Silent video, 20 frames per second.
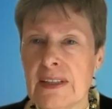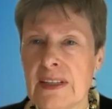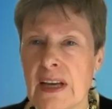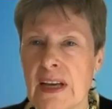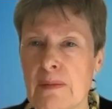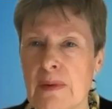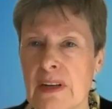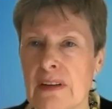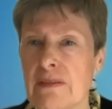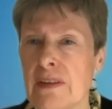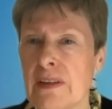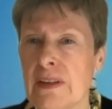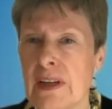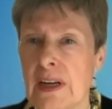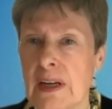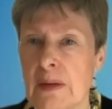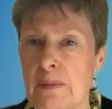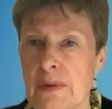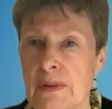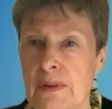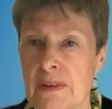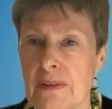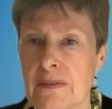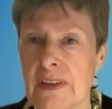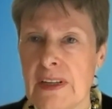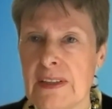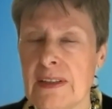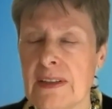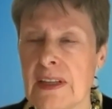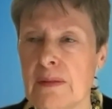time had a very high birth
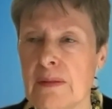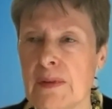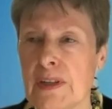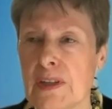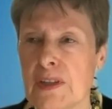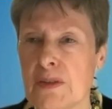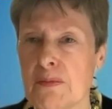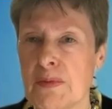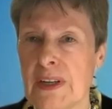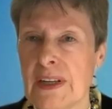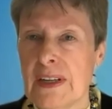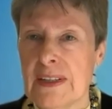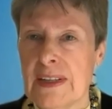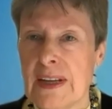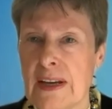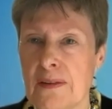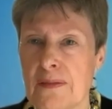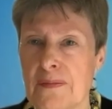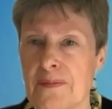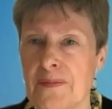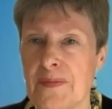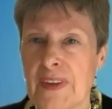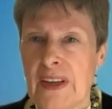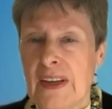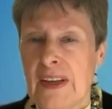rate, and they wanted to bring it down.